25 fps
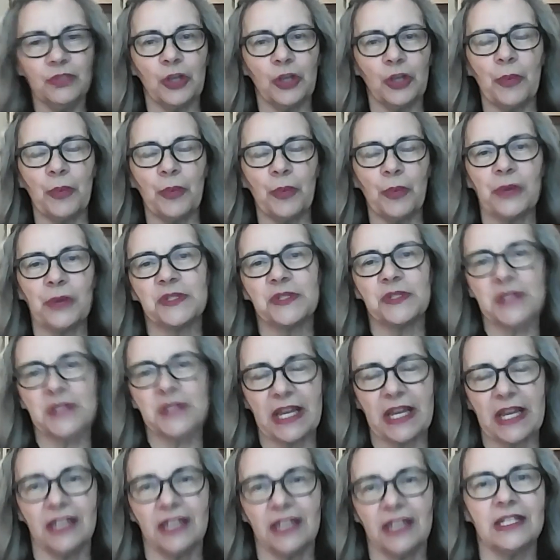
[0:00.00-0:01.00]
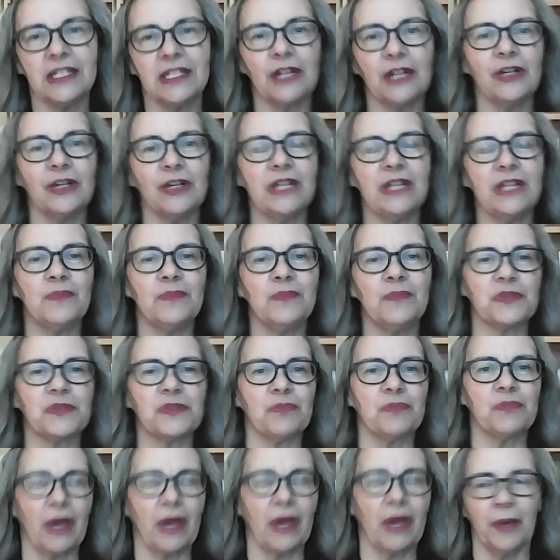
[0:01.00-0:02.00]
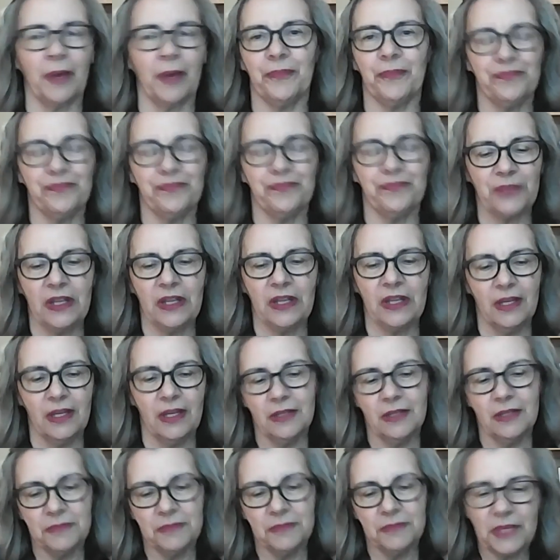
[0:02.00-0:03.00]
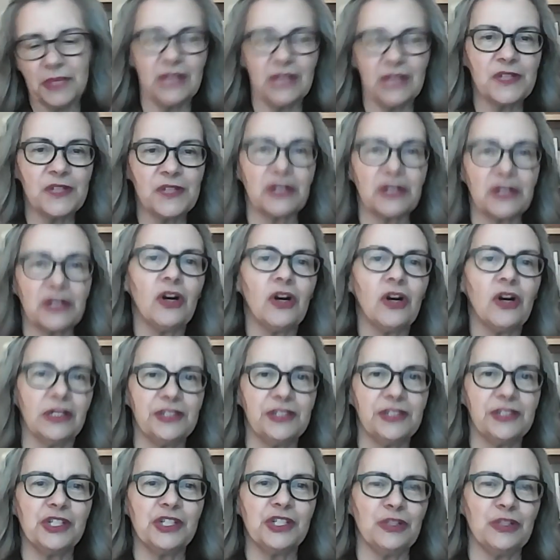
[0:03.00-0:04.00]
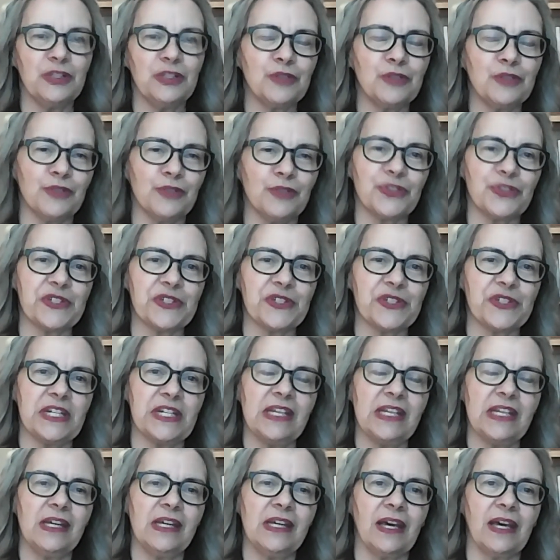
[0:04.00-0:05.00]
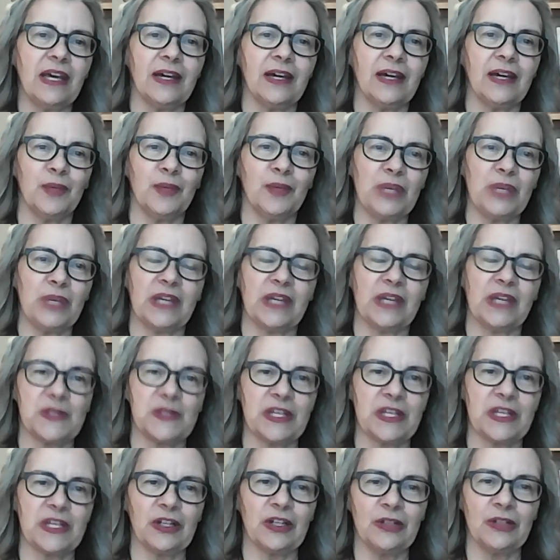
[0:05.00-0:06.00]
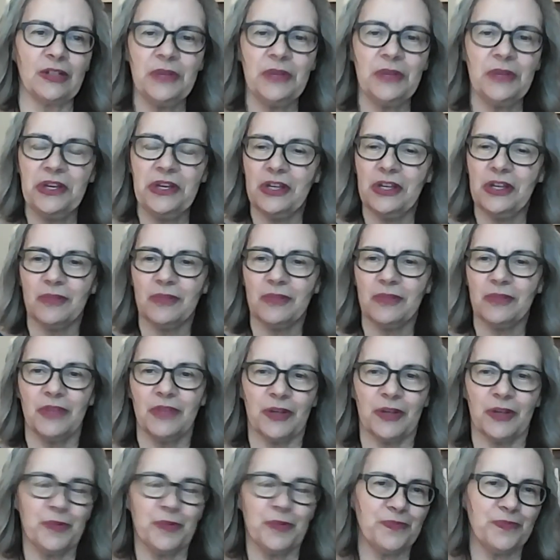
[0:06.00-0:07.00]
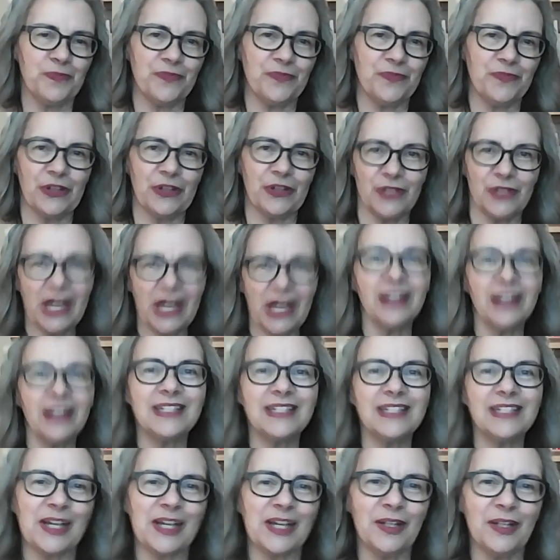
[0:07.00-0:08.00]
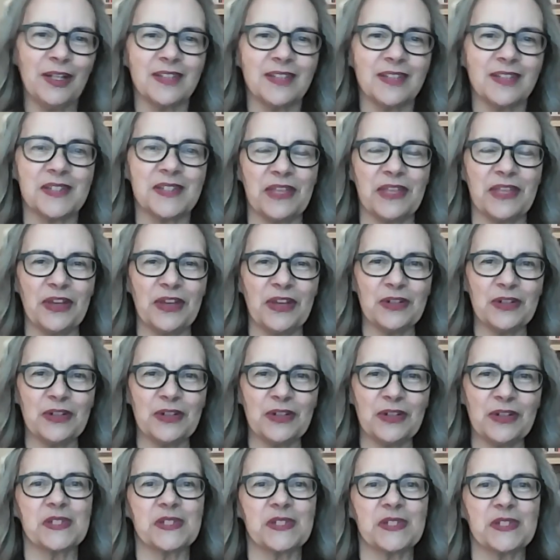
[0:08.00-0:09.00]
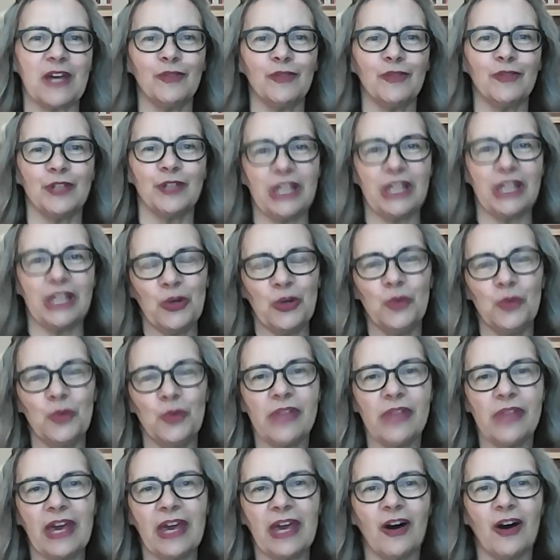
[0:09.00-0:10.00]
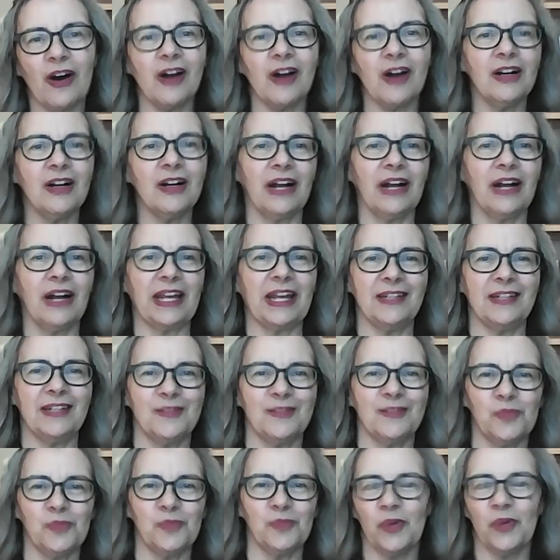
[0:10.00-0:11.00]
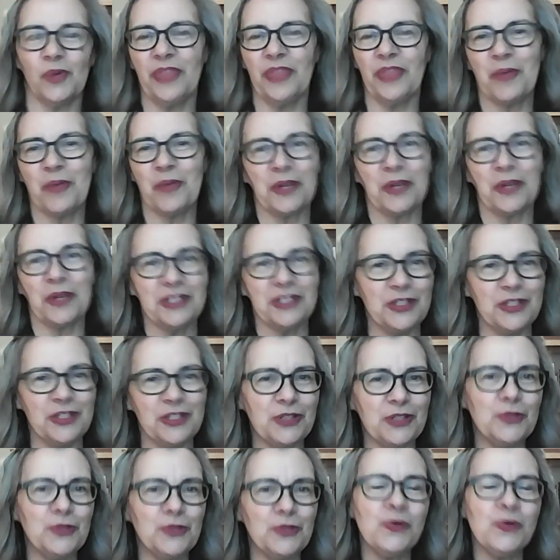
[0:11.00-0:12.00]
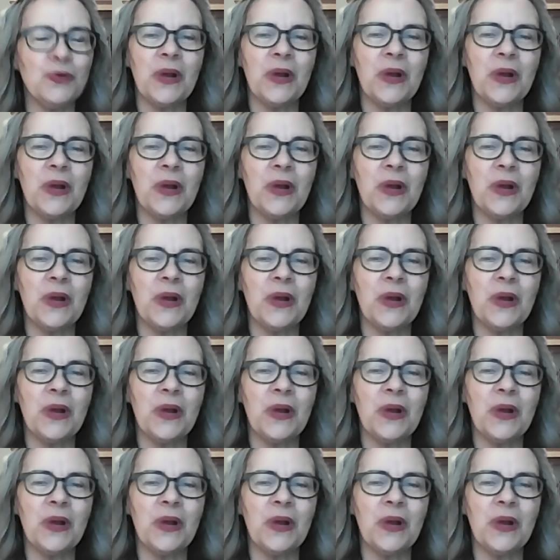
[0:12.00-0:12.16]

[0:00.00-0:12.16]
post-secondary kids in college and university, because they're young adults and they're discovering who they are and what they want to do.